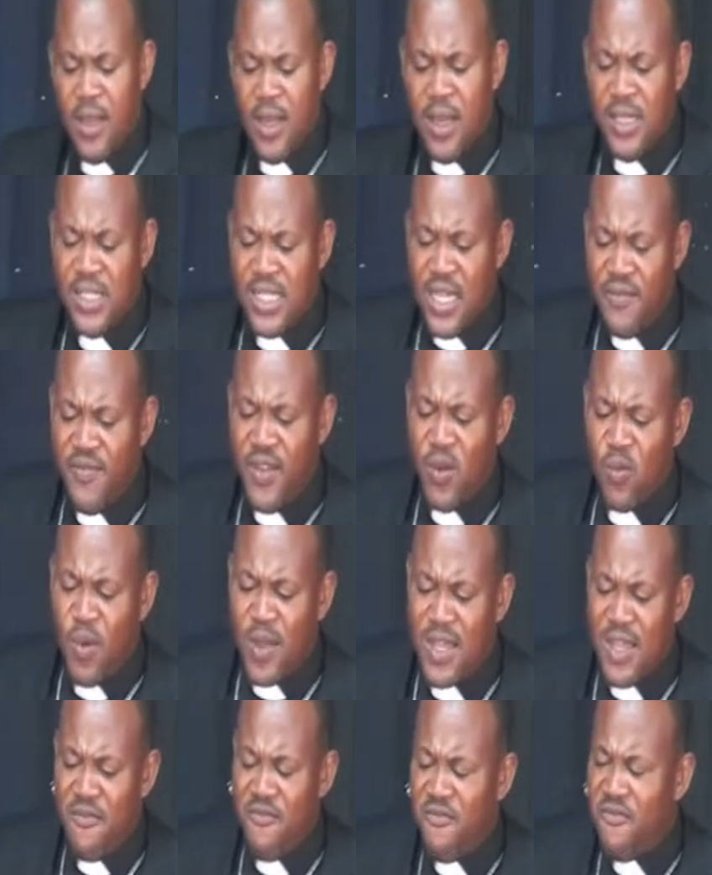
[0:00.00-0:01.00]
David was
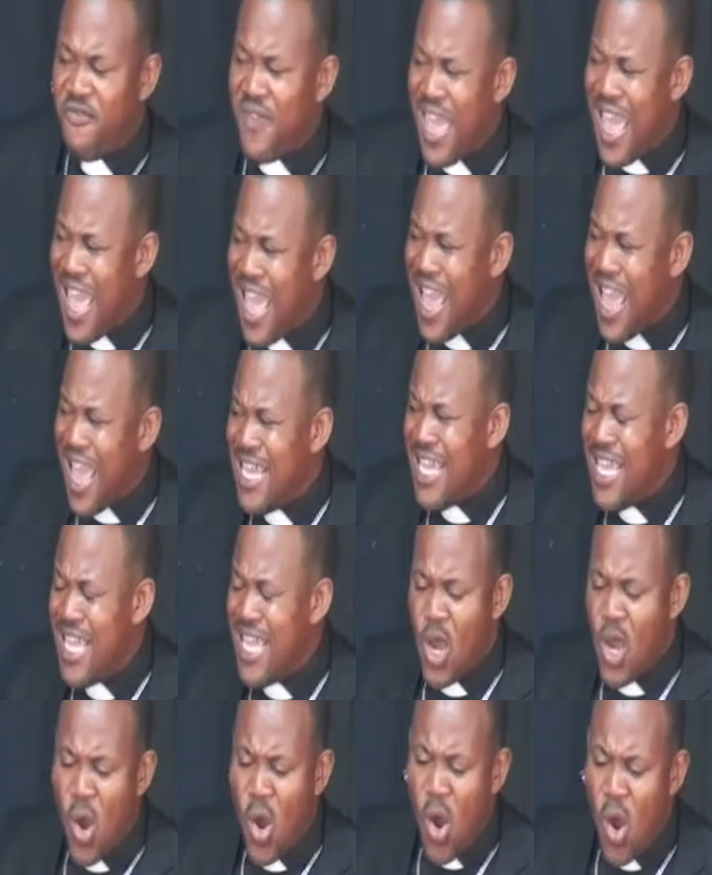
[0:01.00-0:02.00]
a very
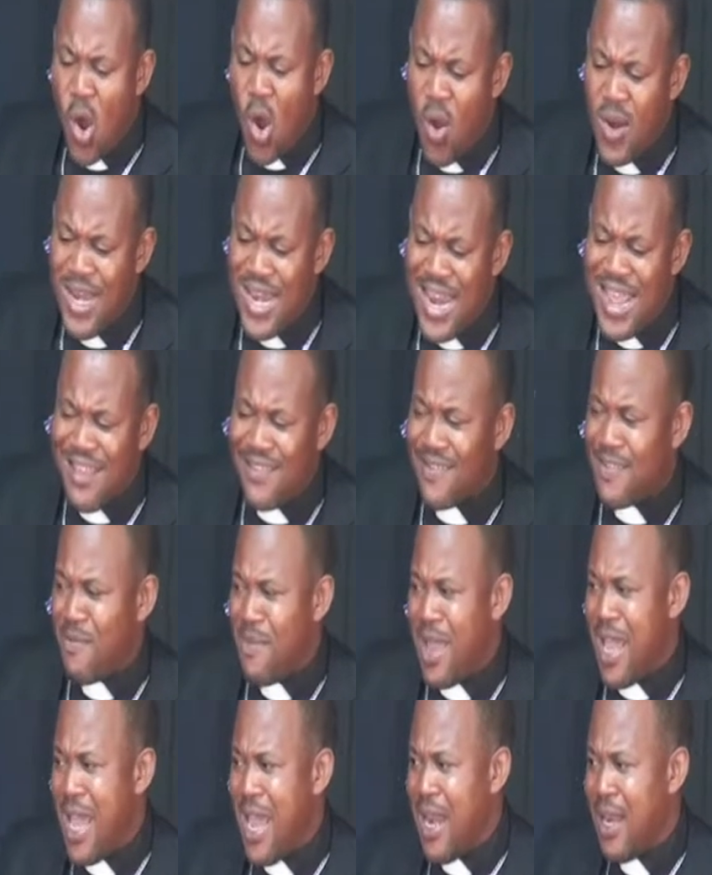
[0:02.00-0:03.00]
honest
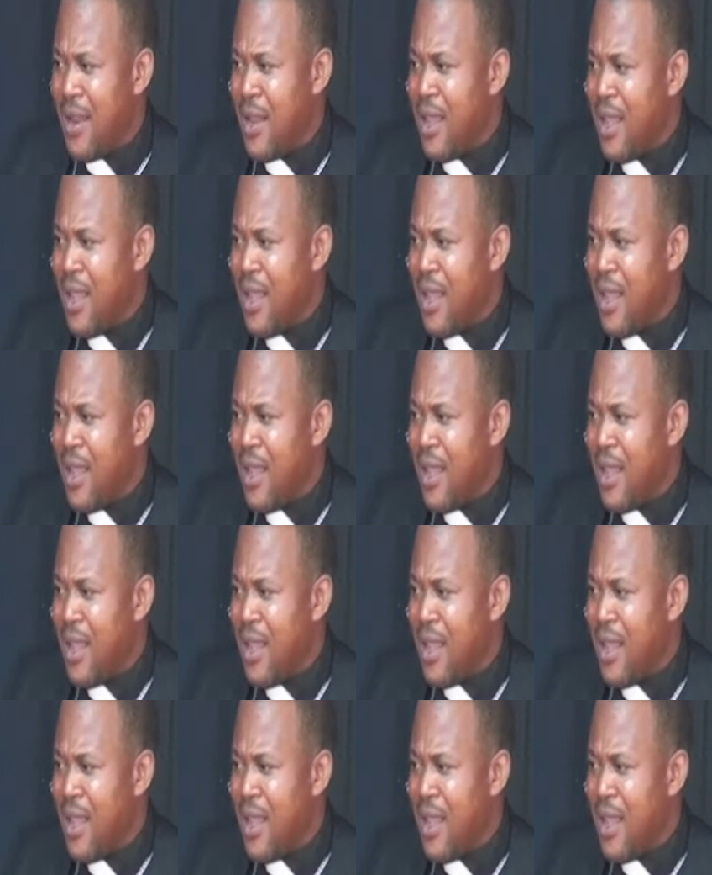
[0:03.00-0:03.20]
man.